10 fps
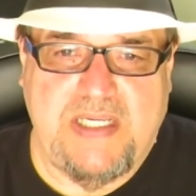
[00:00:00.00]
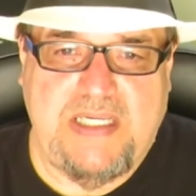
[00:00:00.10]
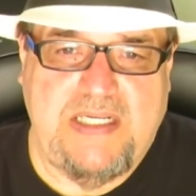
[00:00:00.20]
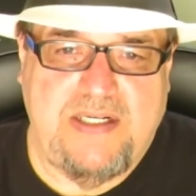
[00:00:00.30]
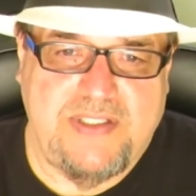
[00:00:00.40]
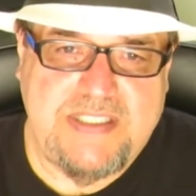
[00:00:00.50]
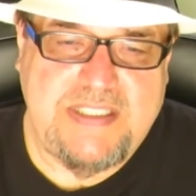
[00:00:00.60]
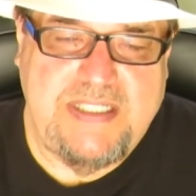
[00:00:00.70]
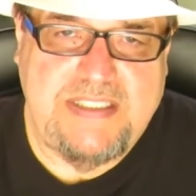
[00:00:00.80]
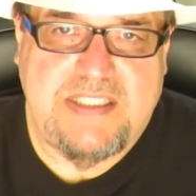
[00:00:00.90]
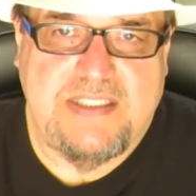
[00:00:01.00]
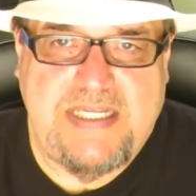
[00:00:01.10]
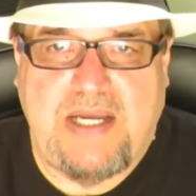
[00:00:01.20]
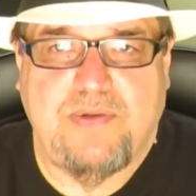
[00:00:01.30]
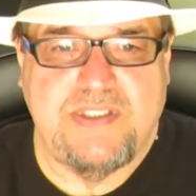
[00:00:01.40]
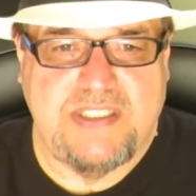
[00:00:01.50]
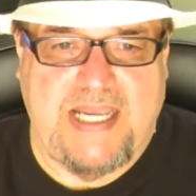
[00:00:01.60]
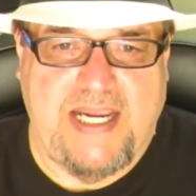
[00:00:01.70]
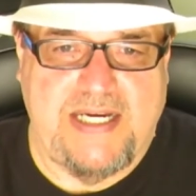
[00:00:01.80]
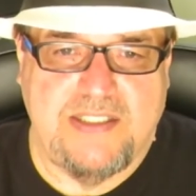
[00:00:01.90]
You know, it's a
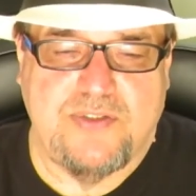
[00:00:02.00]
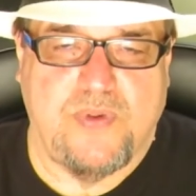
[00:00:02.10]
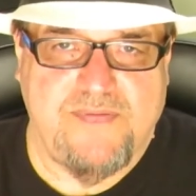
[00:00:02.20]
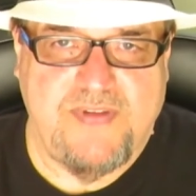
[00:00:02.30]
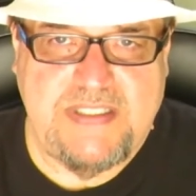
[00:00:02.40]
downside. It's one of the